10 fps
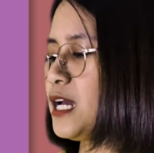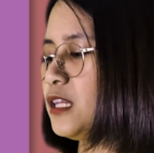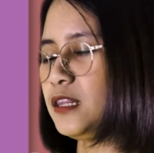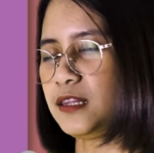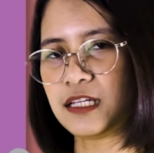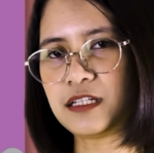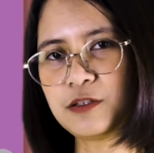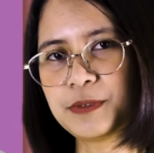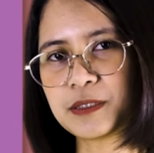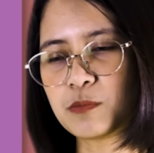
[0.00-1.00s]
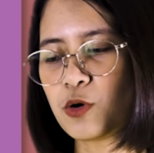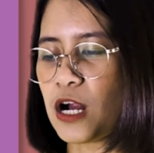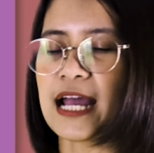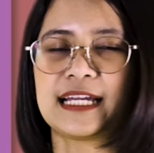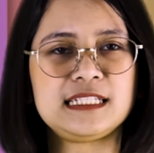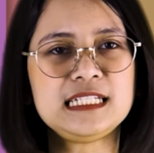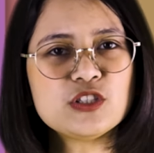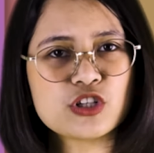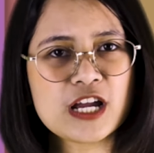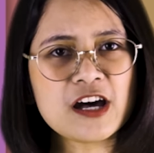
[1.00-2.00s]
A little bit more. I need
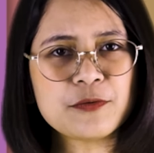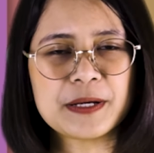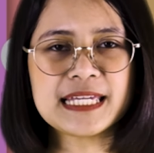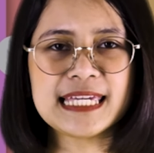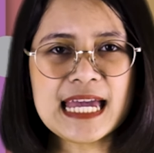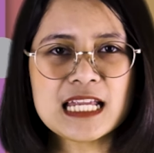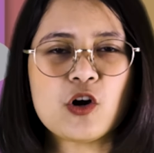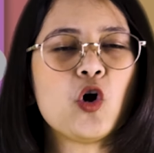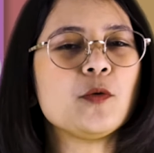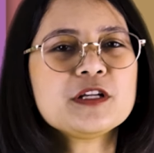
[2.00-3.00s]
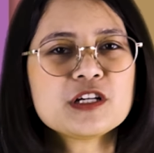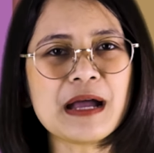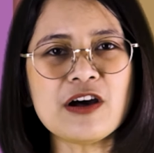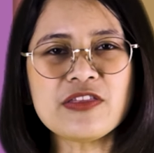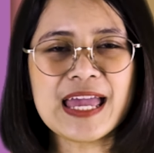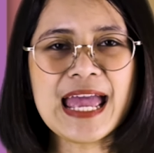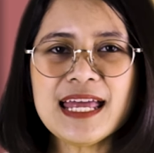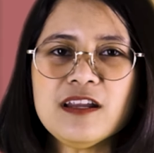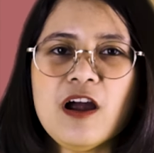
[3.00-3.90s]
your help. Again, open your mouth and...